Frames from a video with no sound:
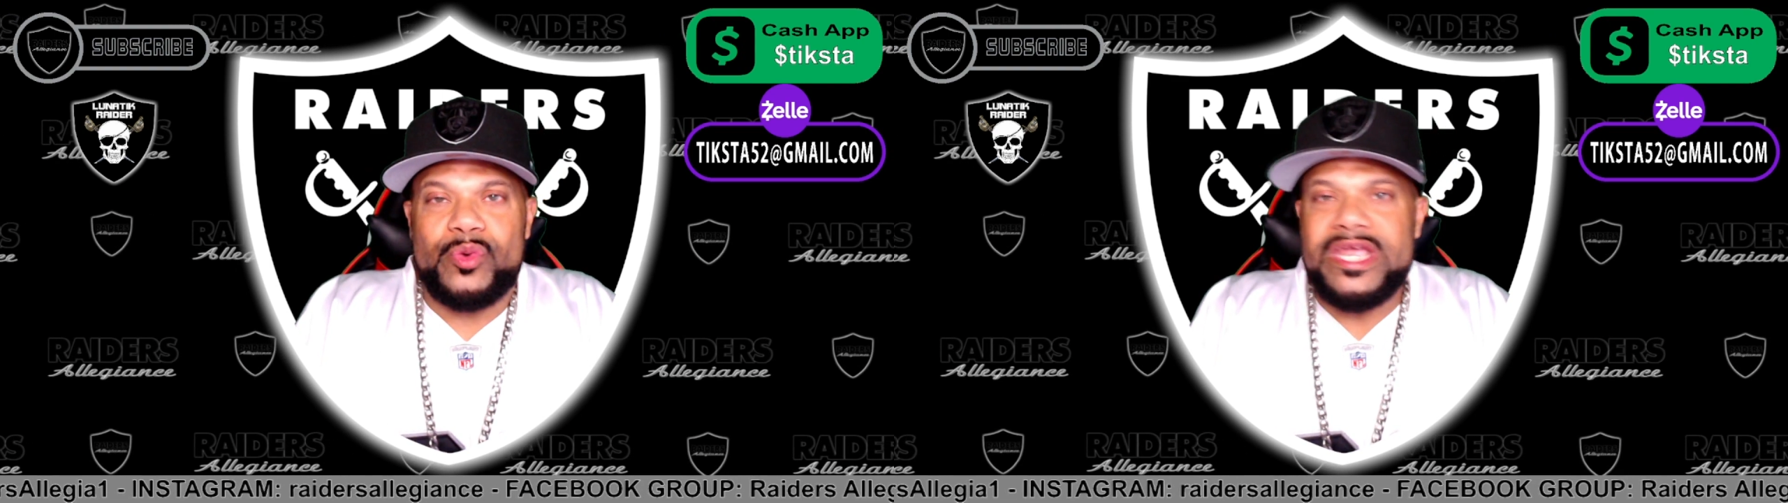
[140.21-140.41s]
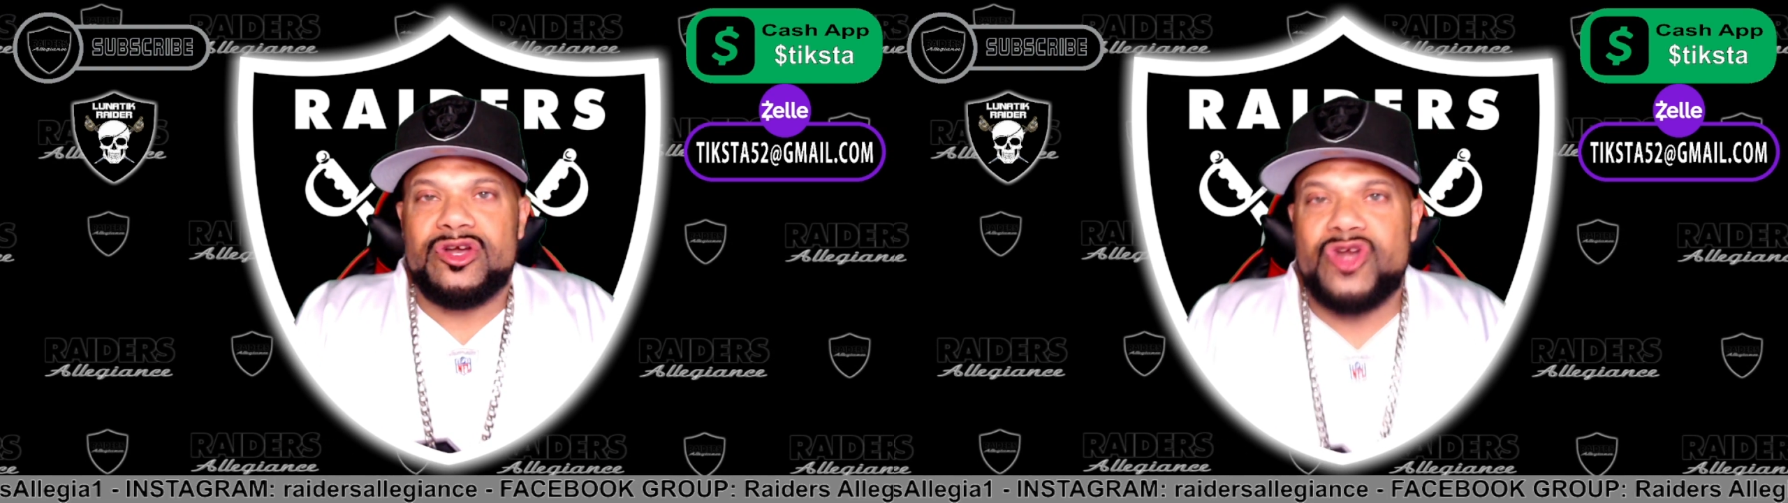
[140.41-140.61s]

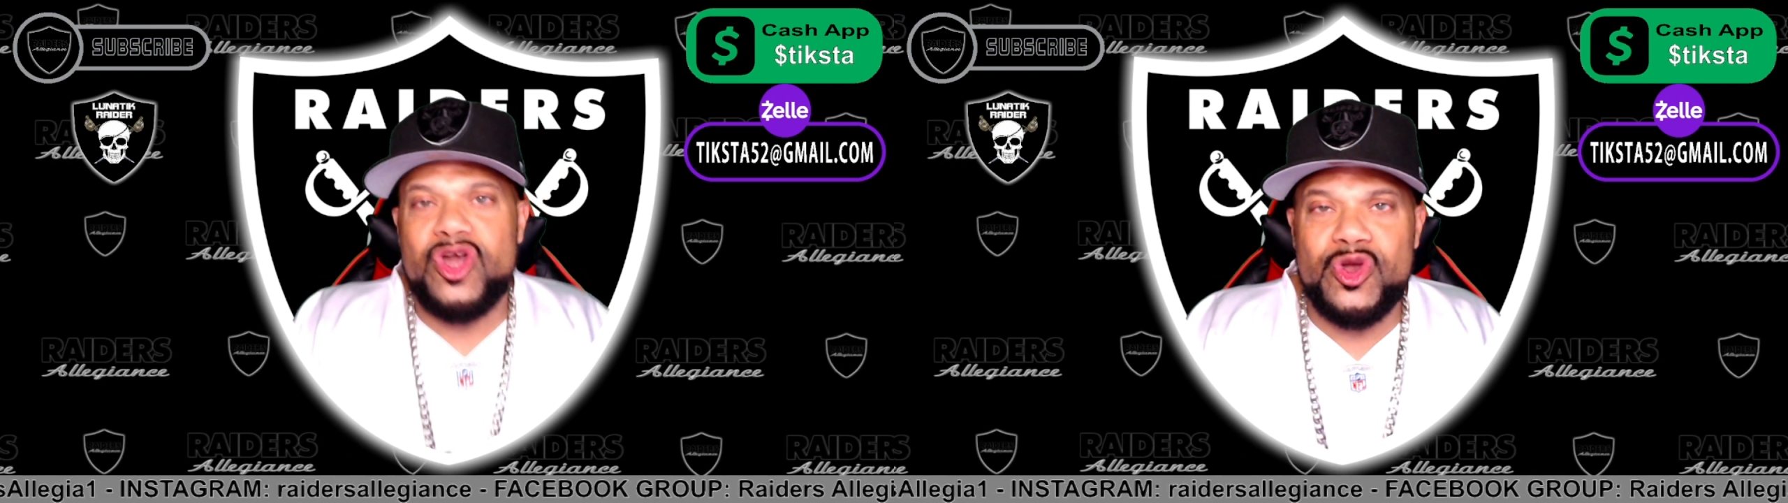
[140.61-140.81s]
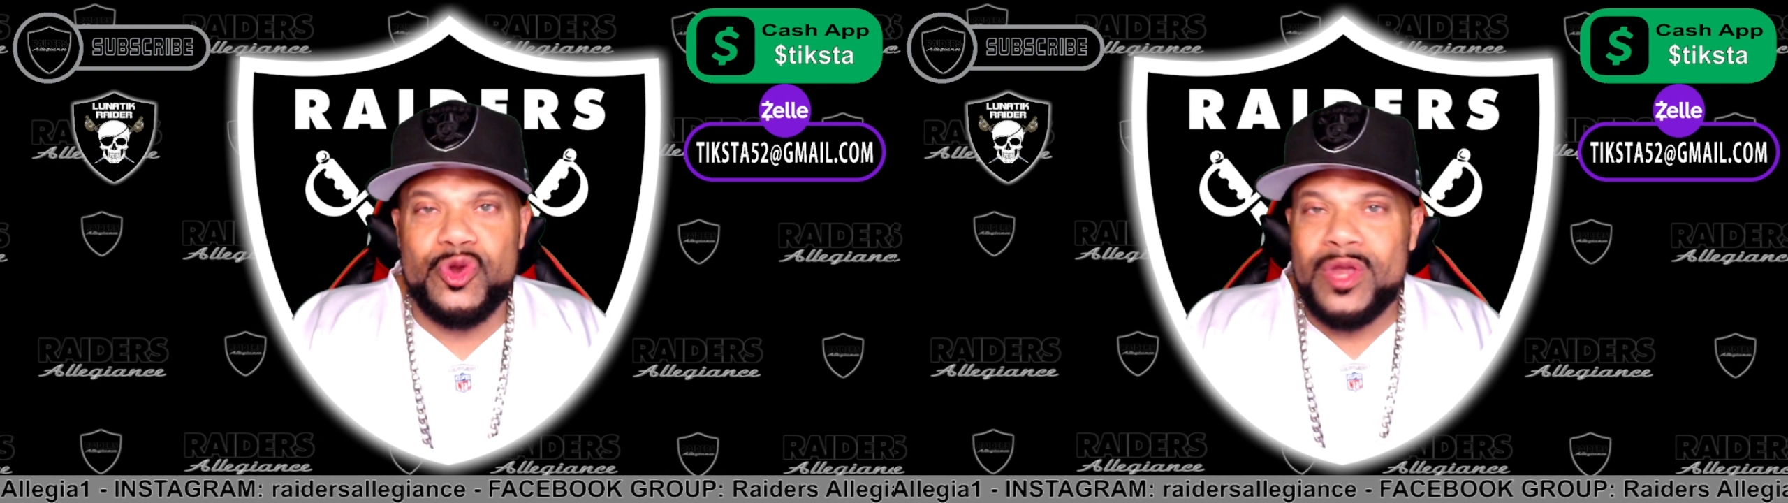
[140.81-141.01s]

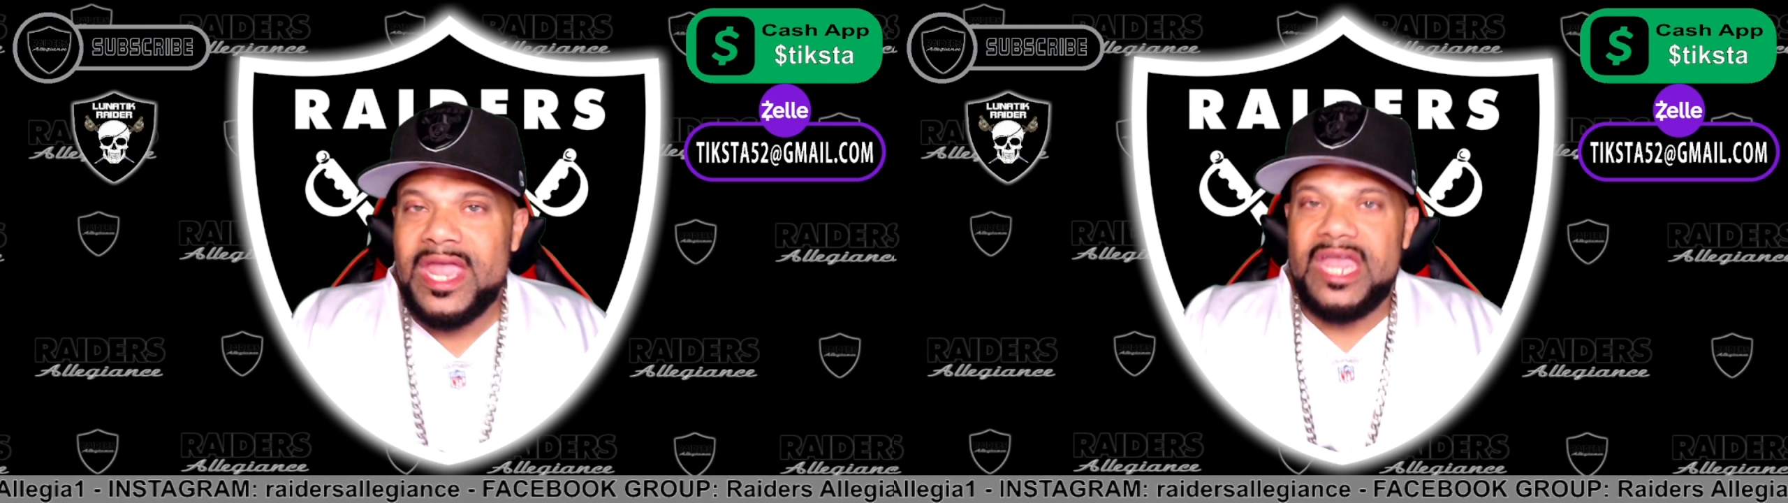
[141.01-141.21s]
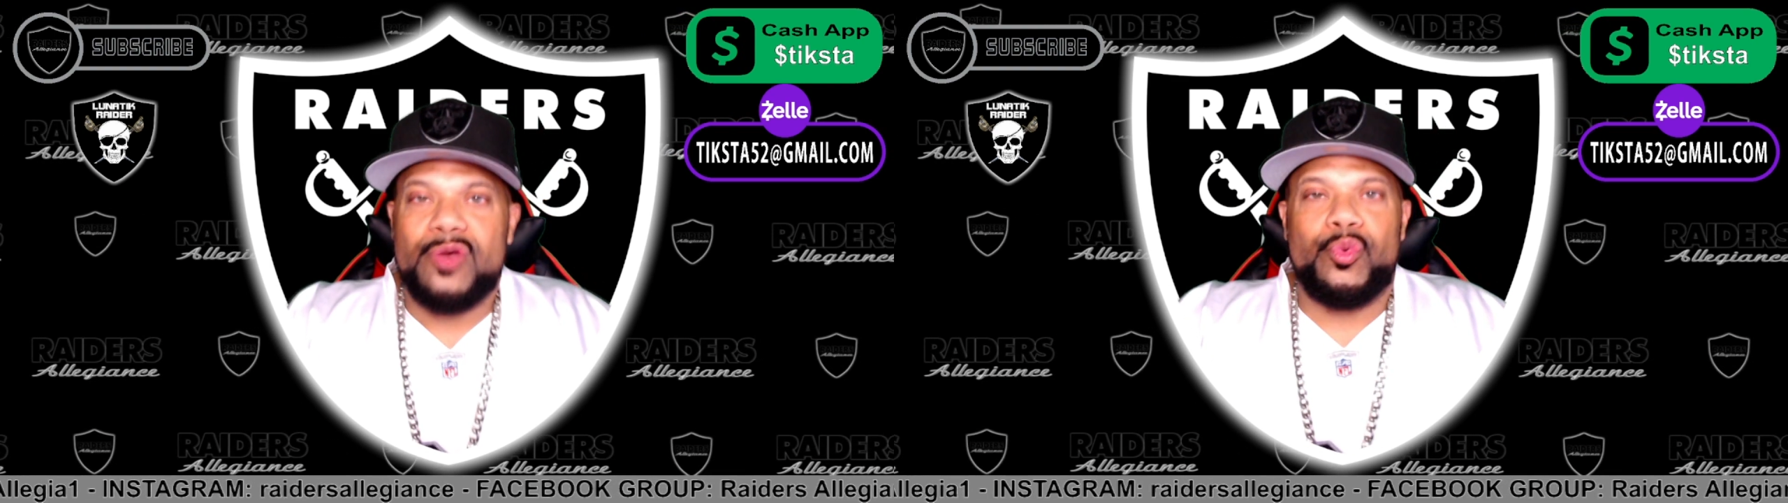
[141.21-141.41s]

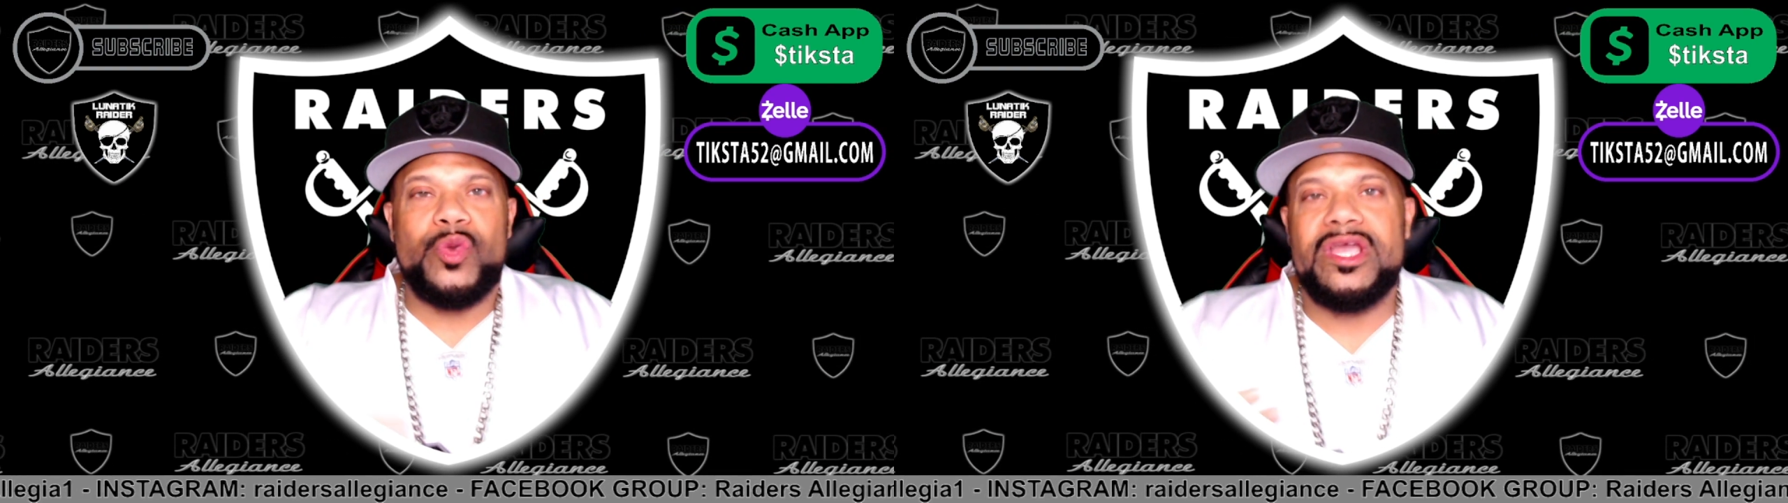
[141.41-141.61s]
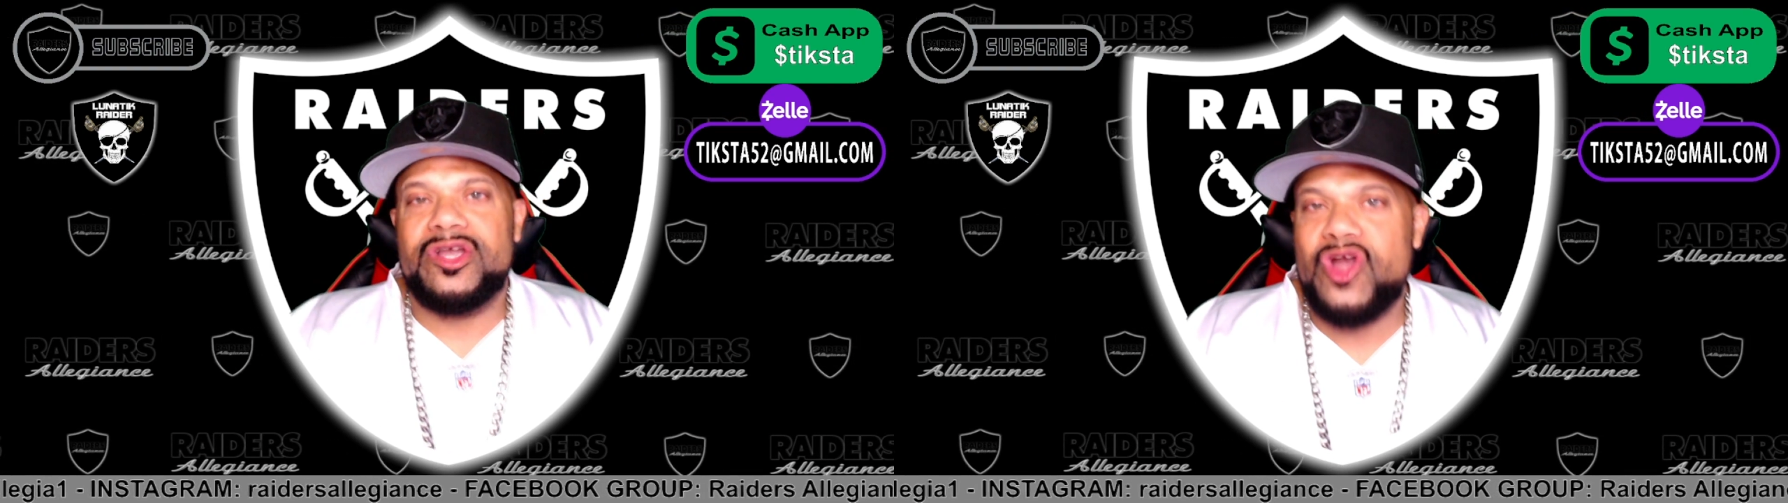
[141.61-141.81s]

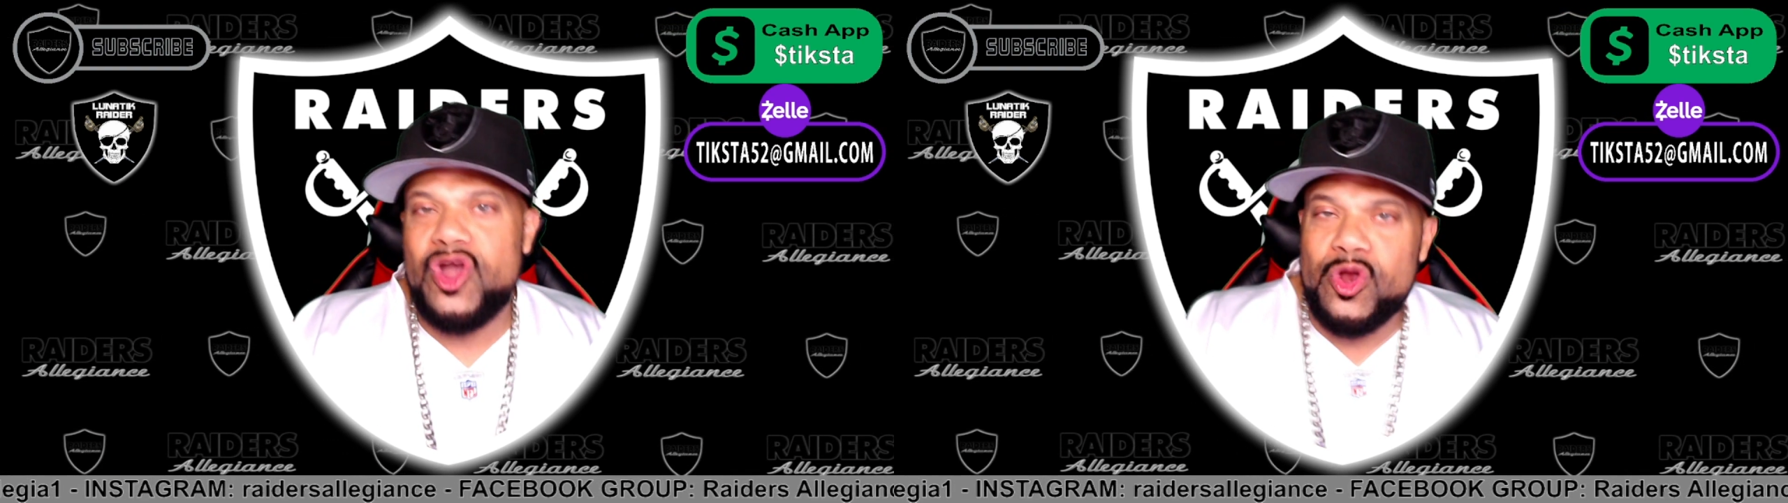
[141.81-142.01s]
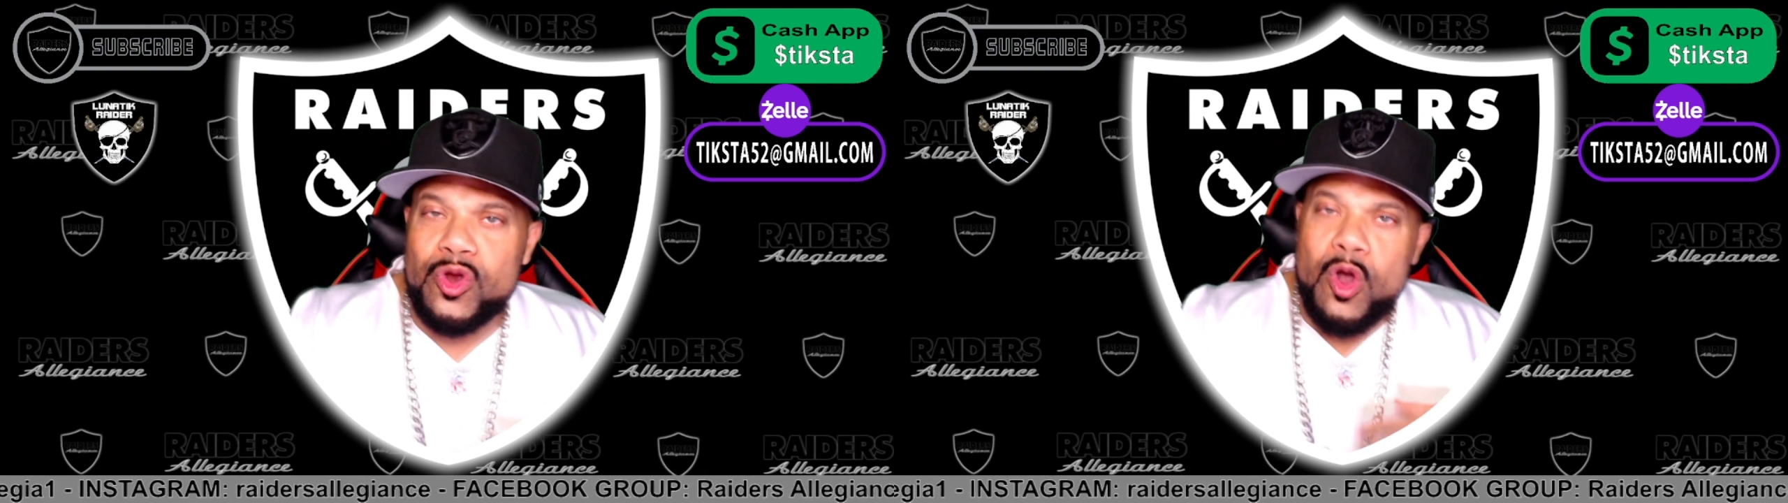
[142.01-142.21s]

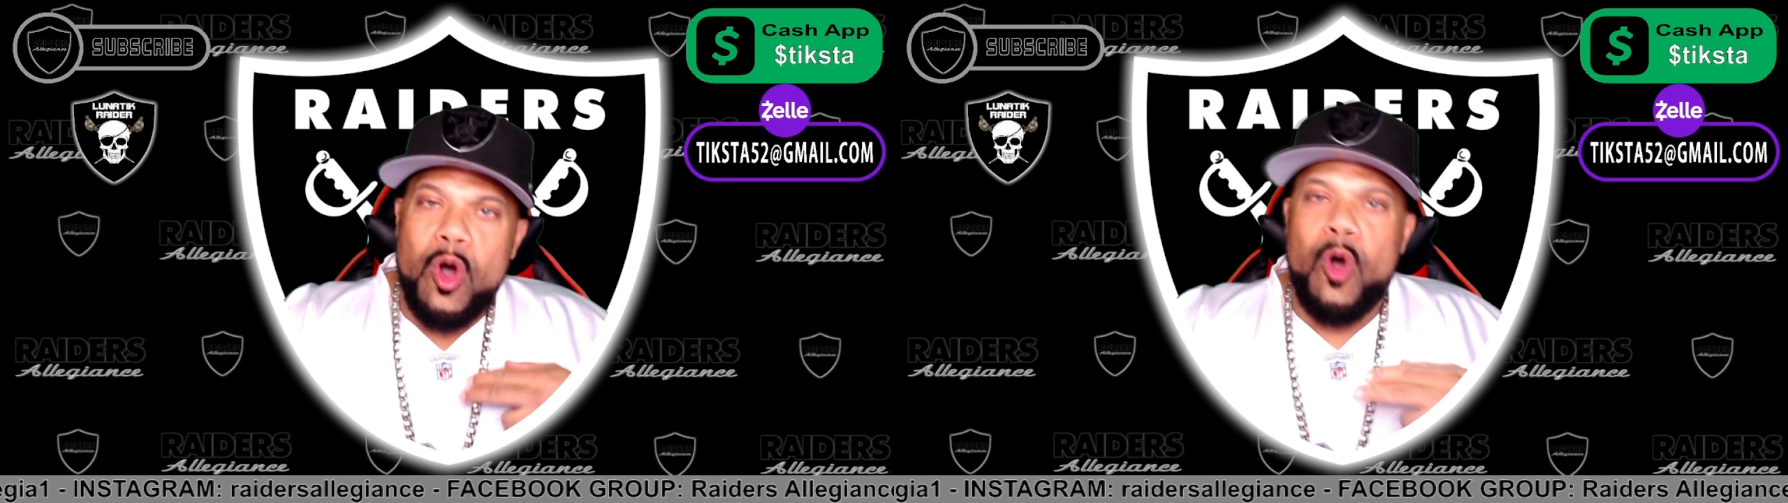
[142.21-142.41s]
reoccur